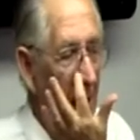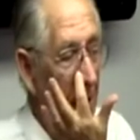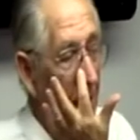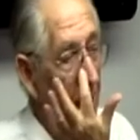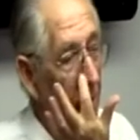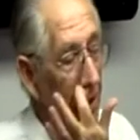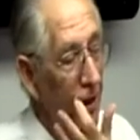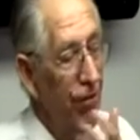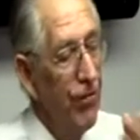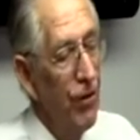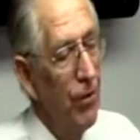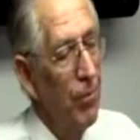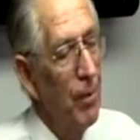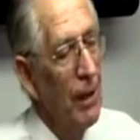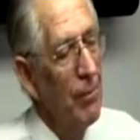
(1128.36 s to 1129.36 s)
There were a
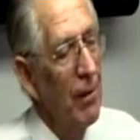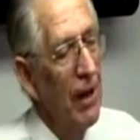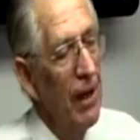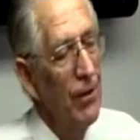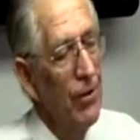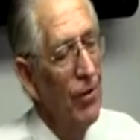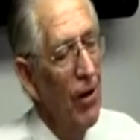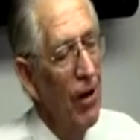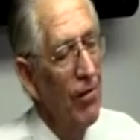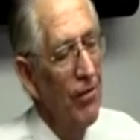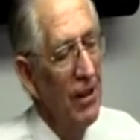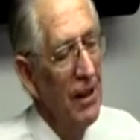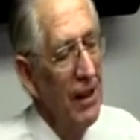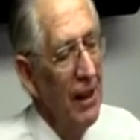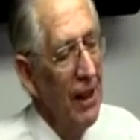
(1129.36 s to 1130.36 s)
few people I knew of
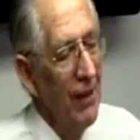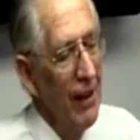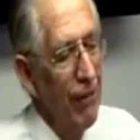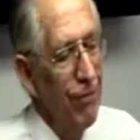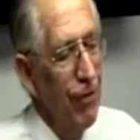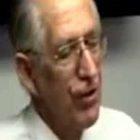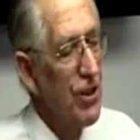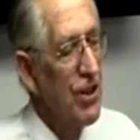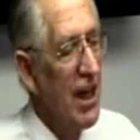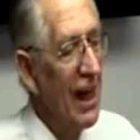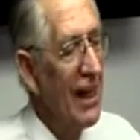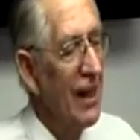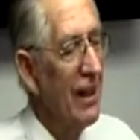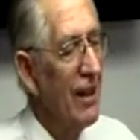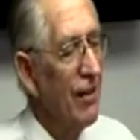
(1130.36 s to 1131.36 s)
that the first
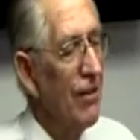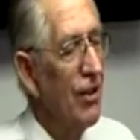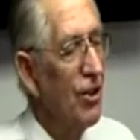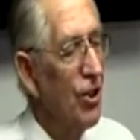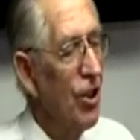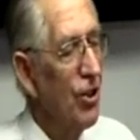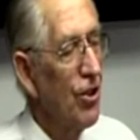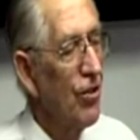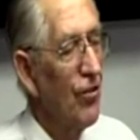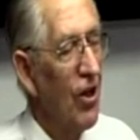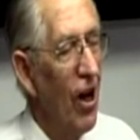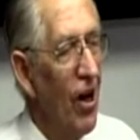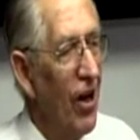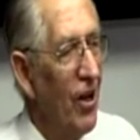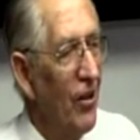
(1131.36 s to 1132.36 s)
day in the Church of
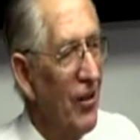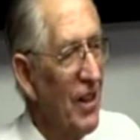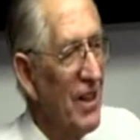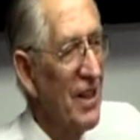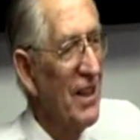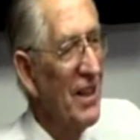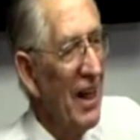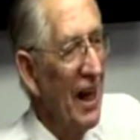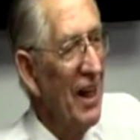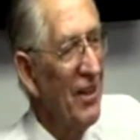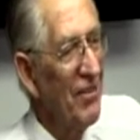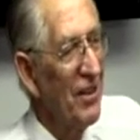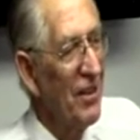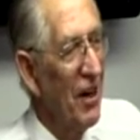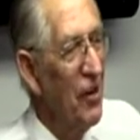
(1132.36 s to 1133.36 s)
God was the Day
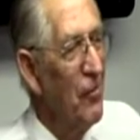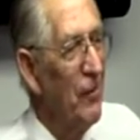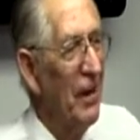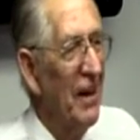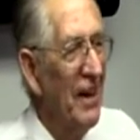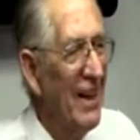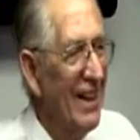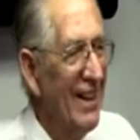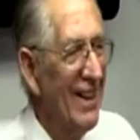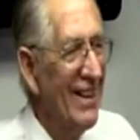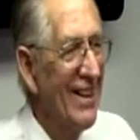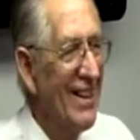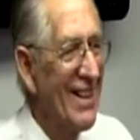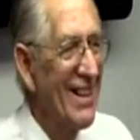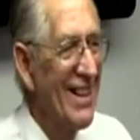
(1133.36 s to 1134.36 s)
of Atonement.
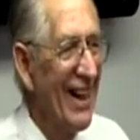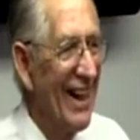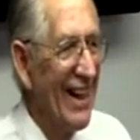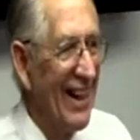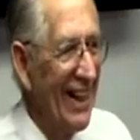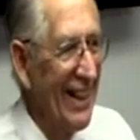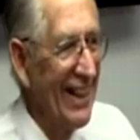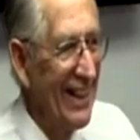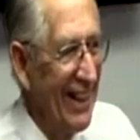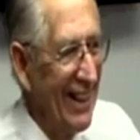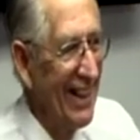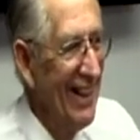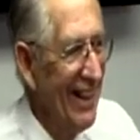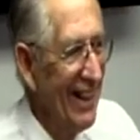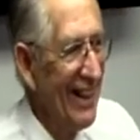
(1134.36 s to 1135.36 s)
It's like,
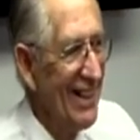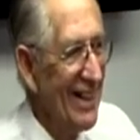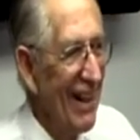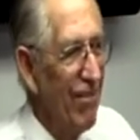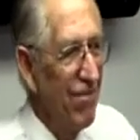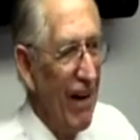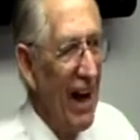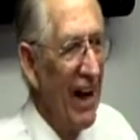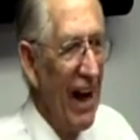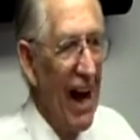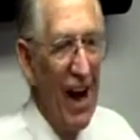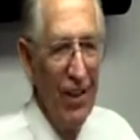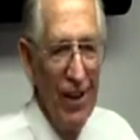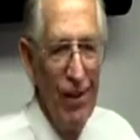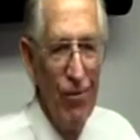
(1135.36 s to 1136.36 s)
so they found
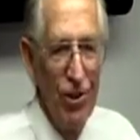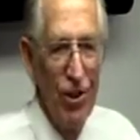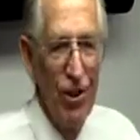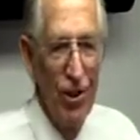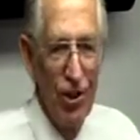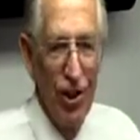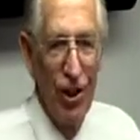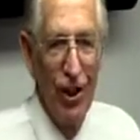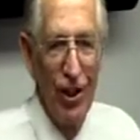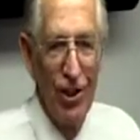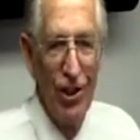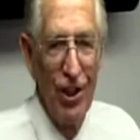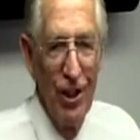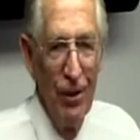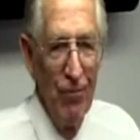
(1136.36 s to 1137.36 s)
out there was a
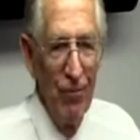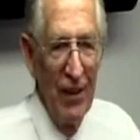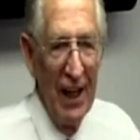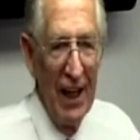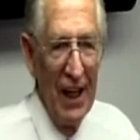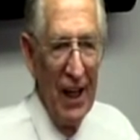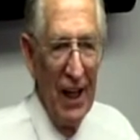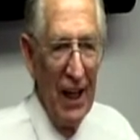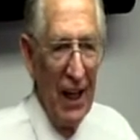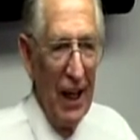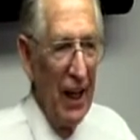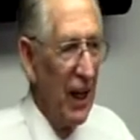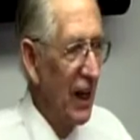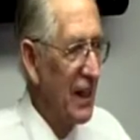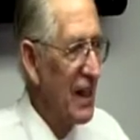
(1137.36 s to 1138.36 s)
church,
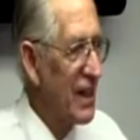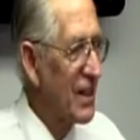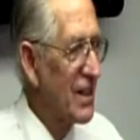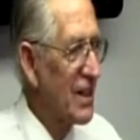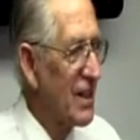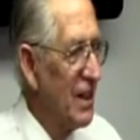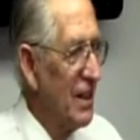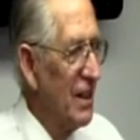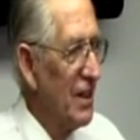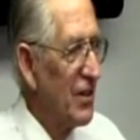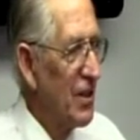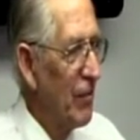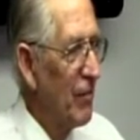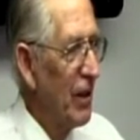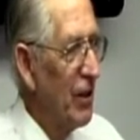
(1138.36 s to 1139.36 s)
and I guess
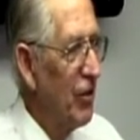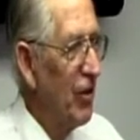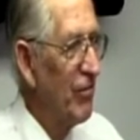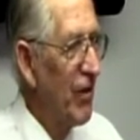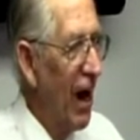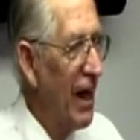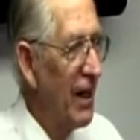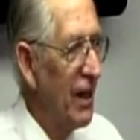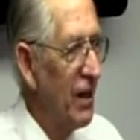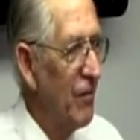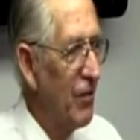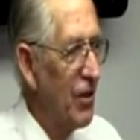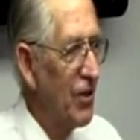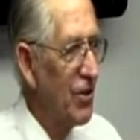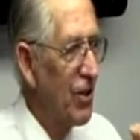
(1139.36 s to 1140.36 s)
somebody who invited them
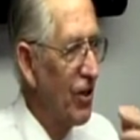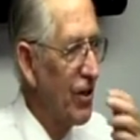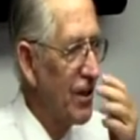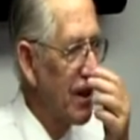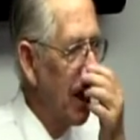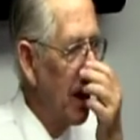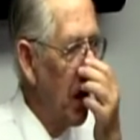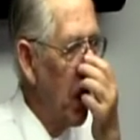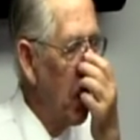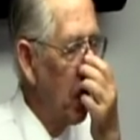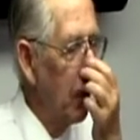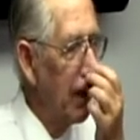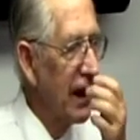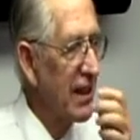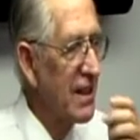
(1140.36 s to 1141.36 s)
to the church said,
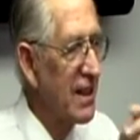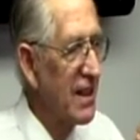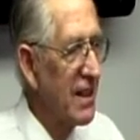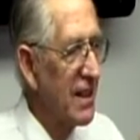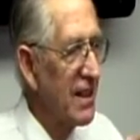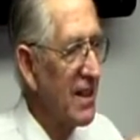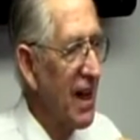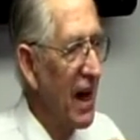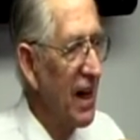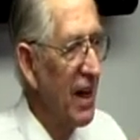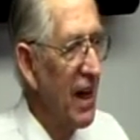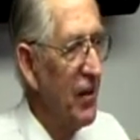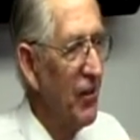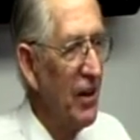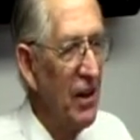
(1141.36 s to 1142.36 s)
oh, next
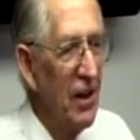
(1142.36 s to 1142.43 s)
Saturday when